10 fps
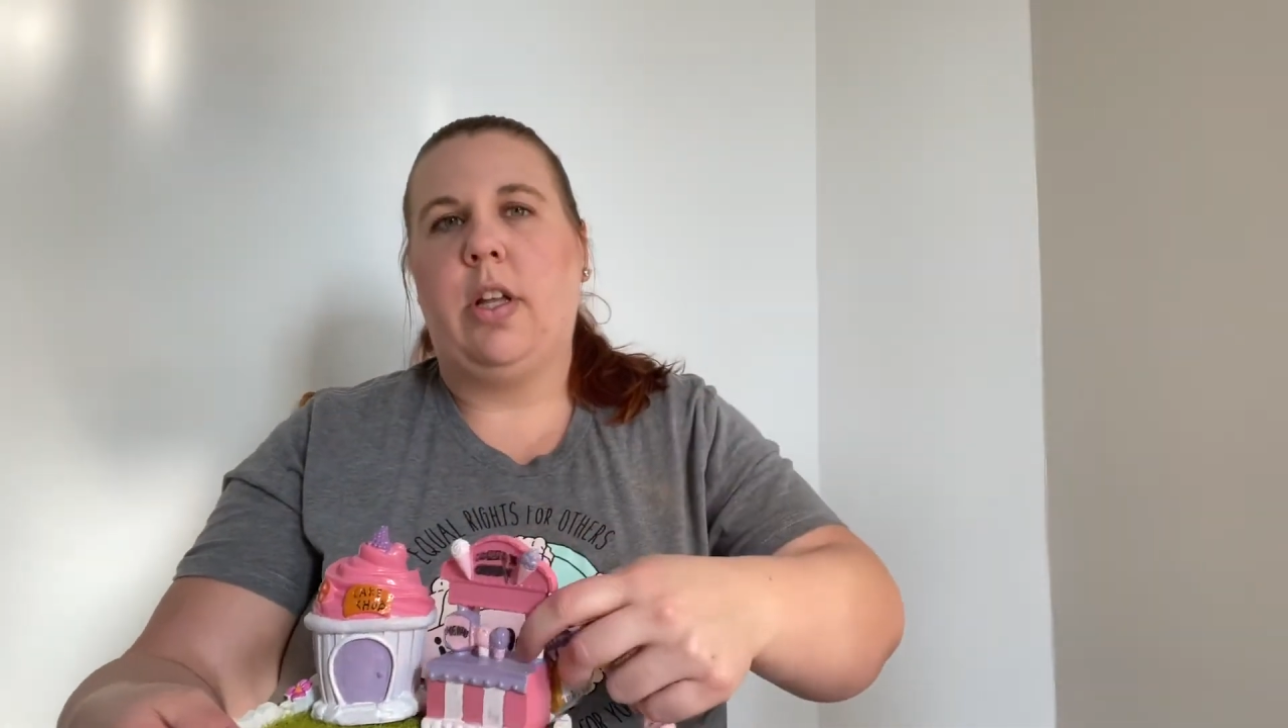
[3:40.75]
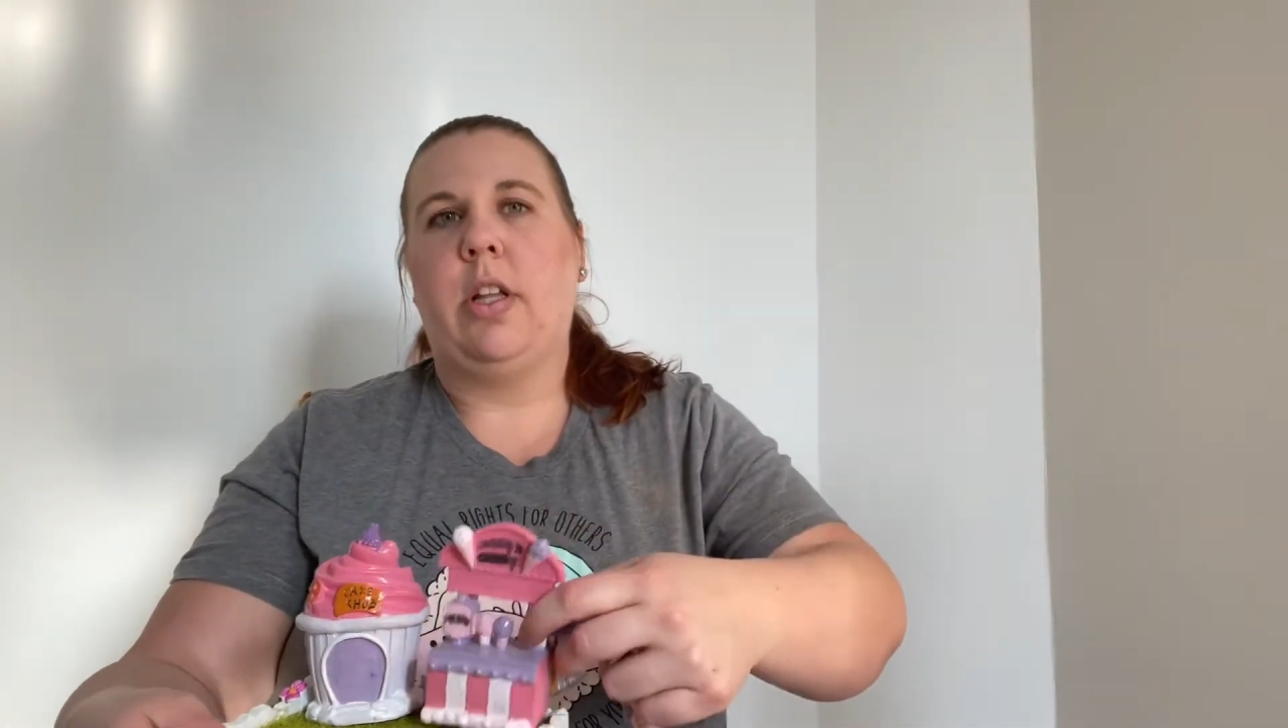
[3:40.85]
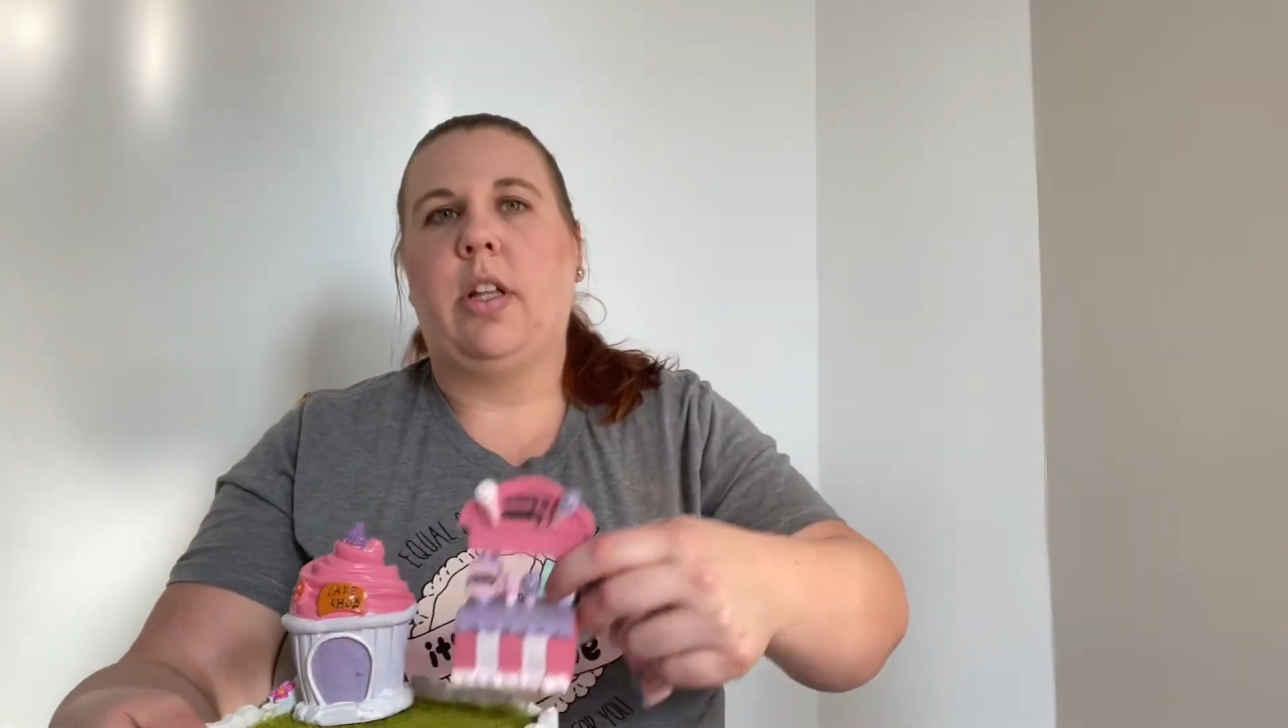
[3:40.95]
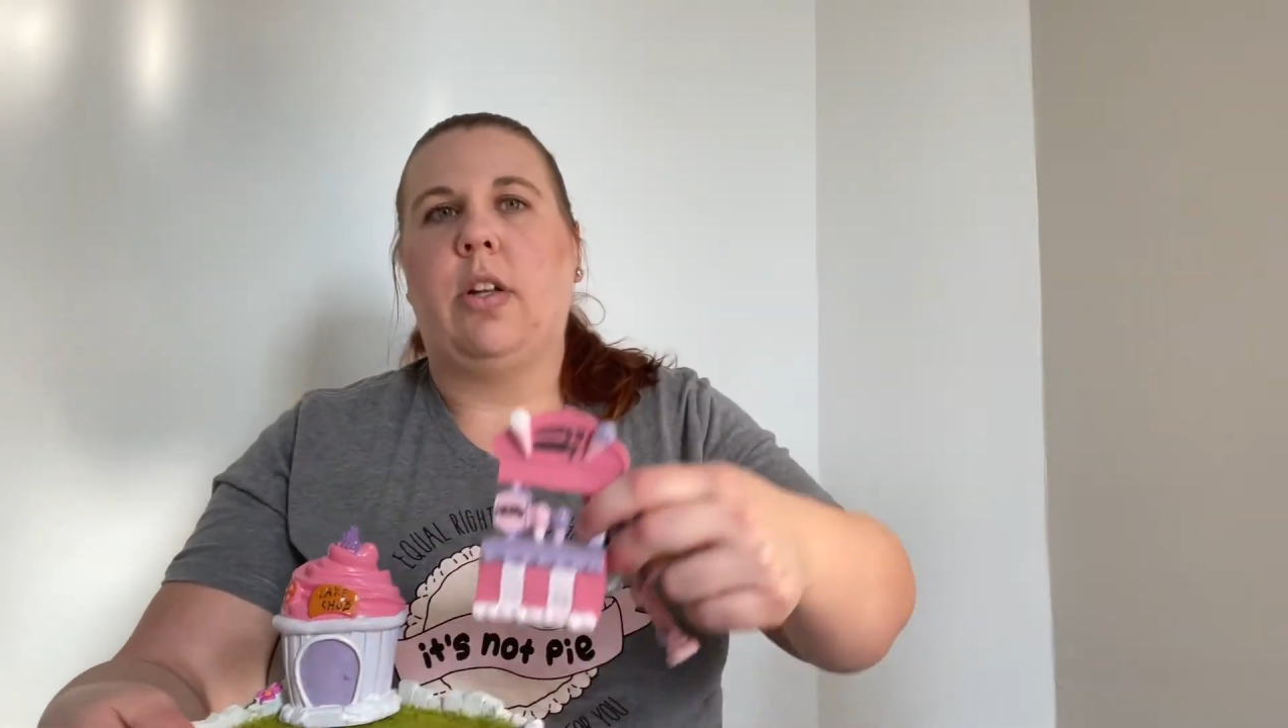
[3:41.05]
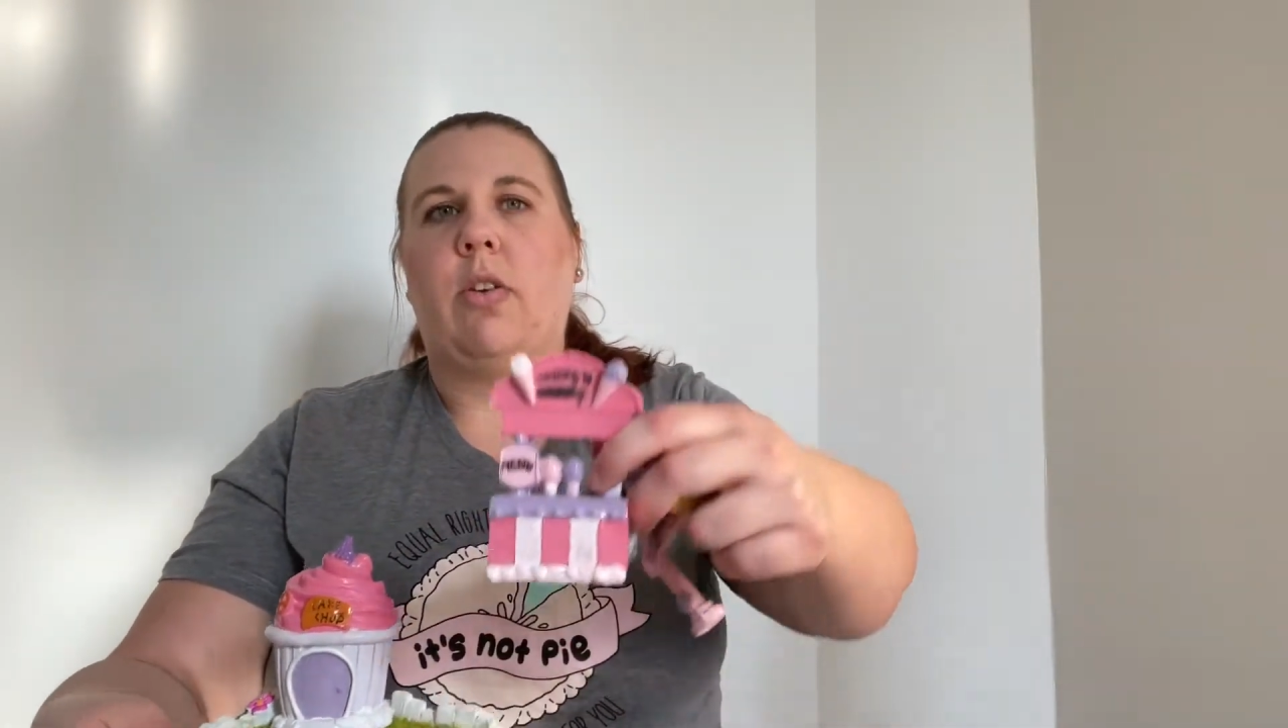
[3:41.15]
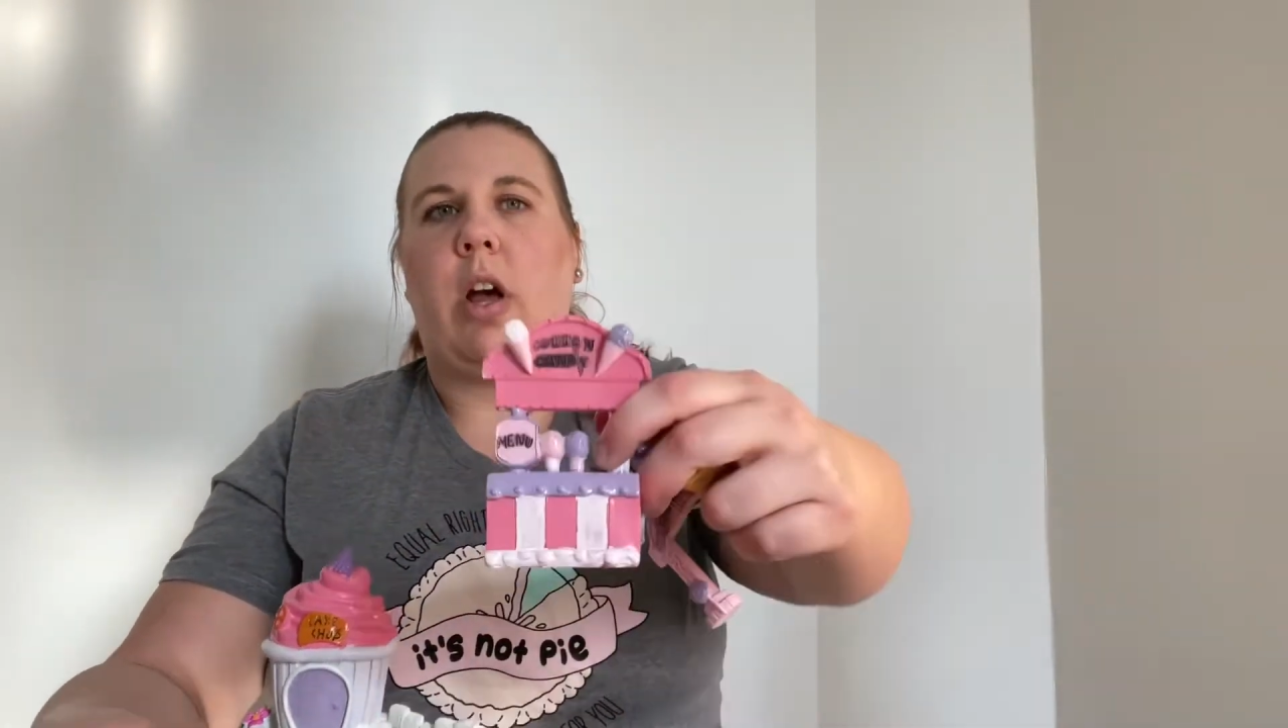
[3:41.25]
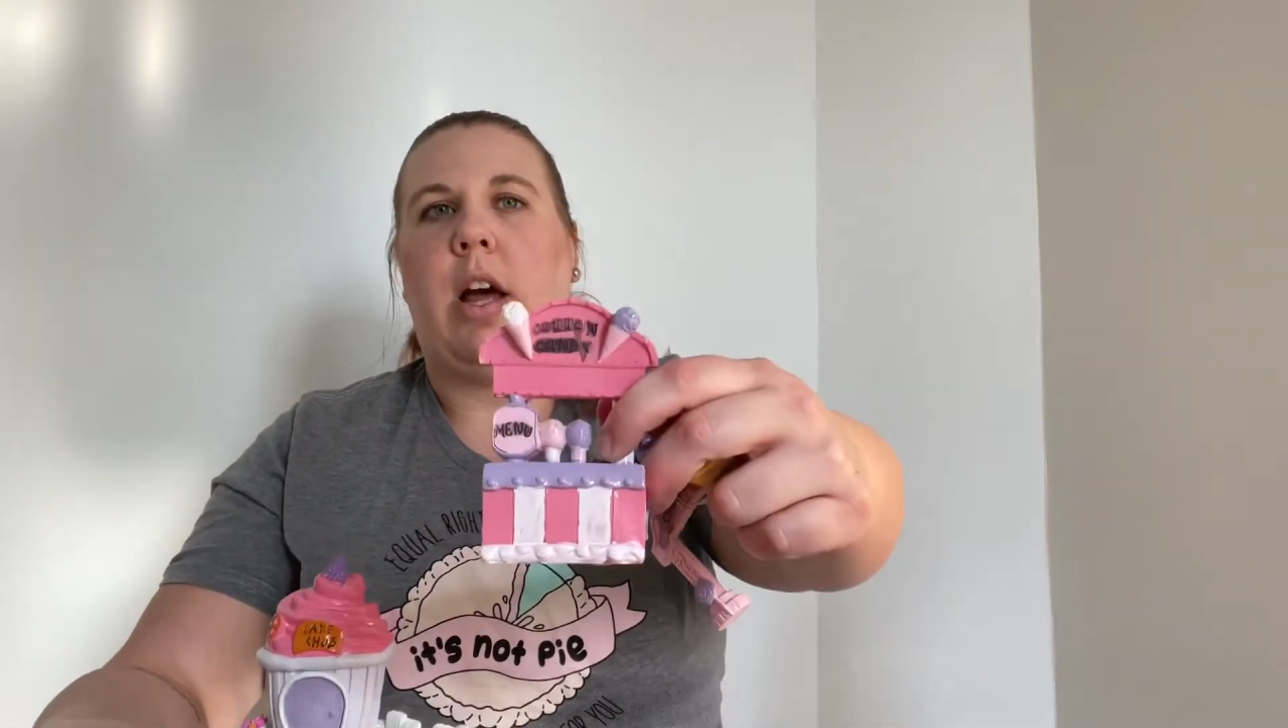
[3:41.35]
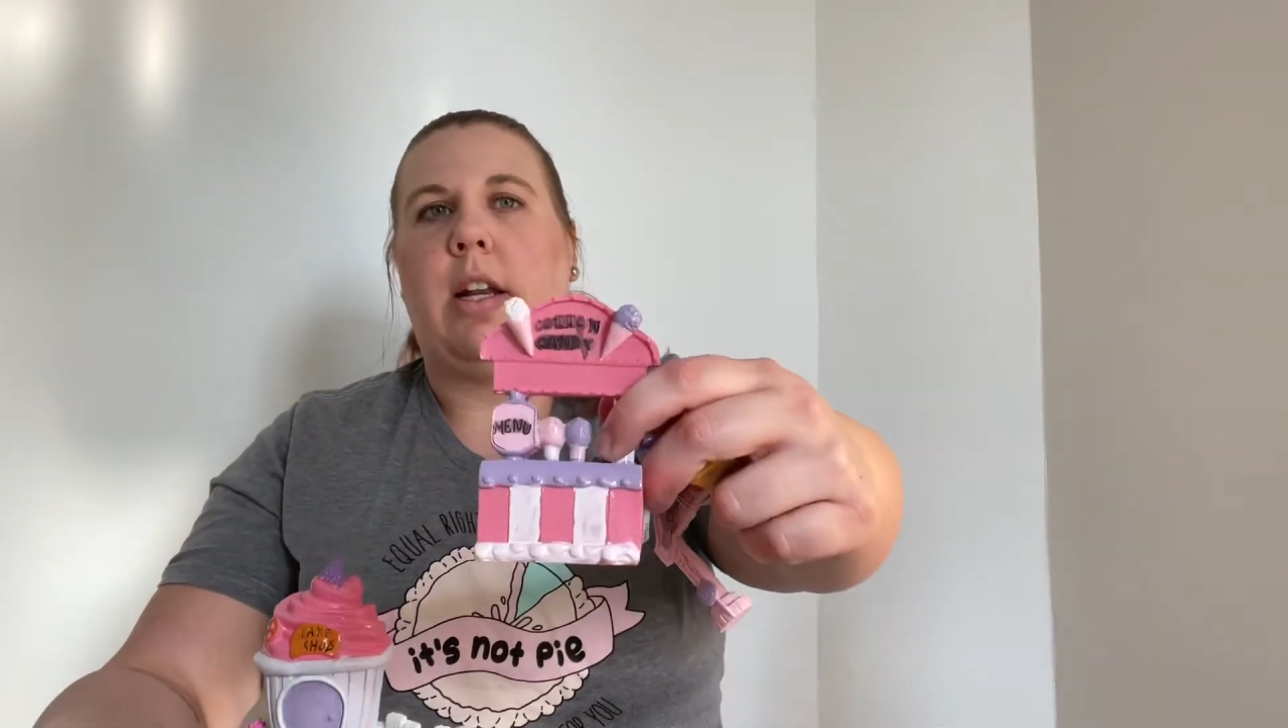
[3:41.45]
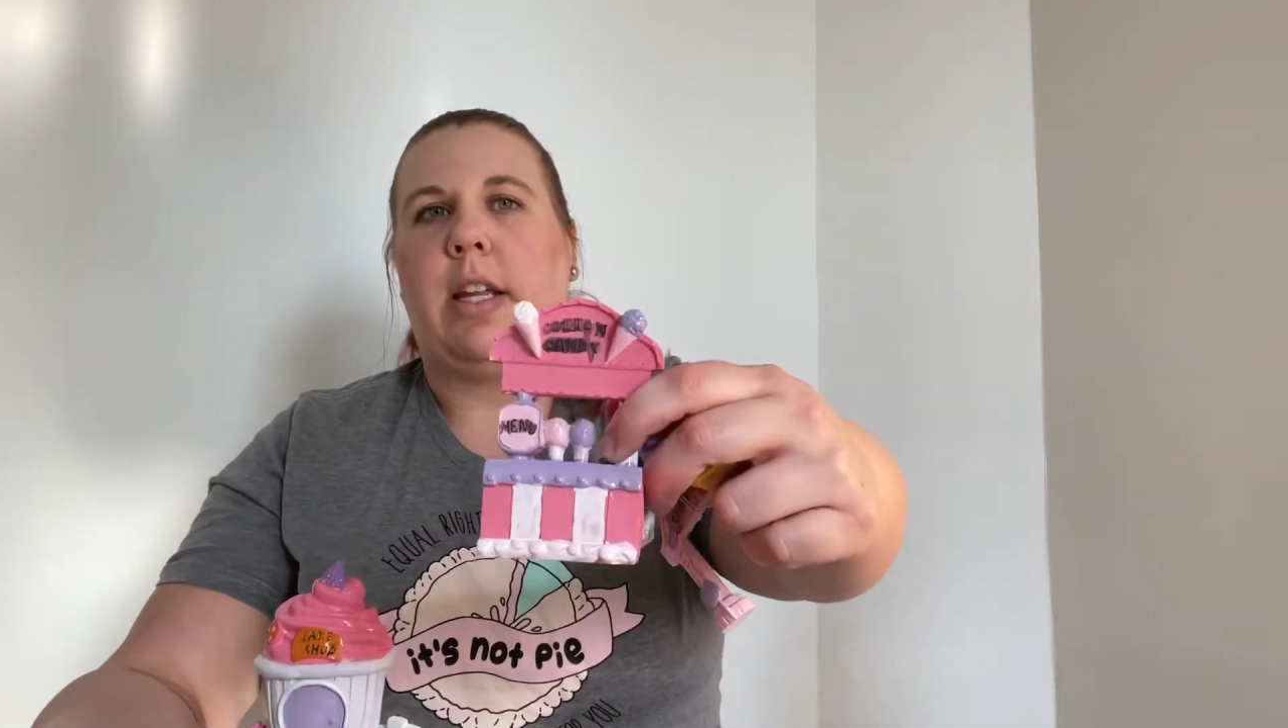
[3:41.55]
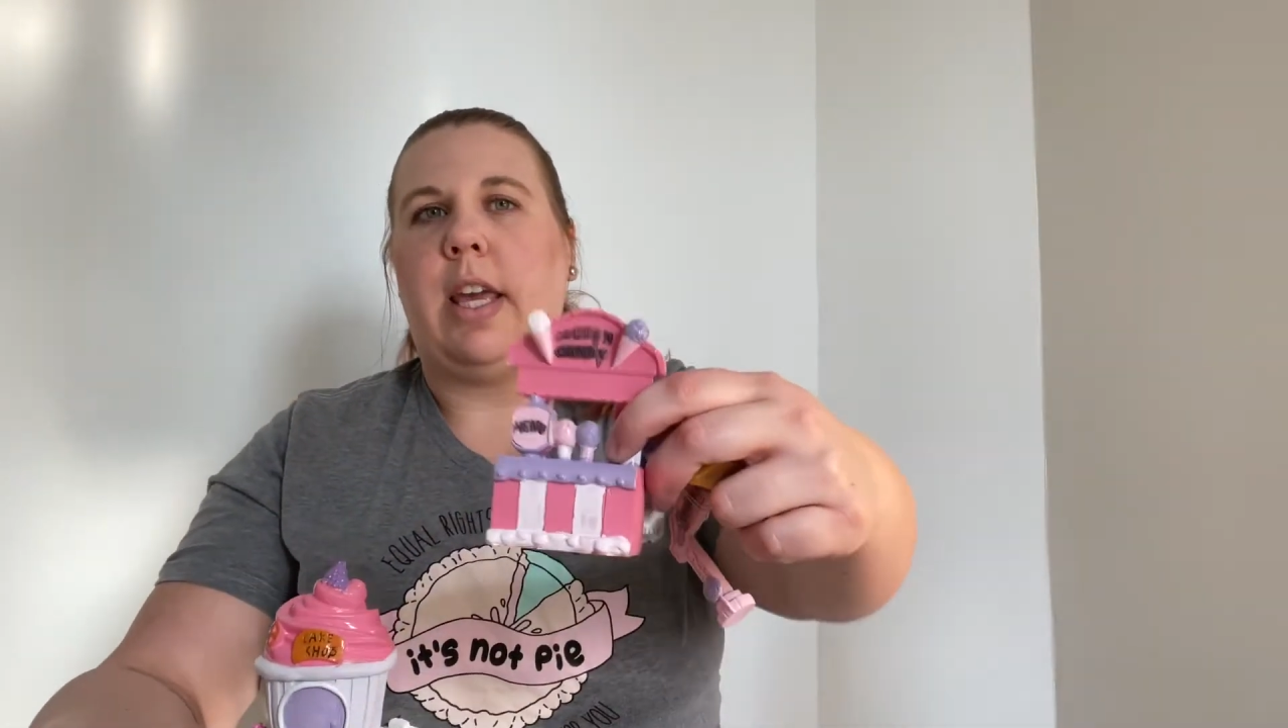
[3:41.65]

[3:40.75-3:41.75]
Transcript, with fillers: a little cotton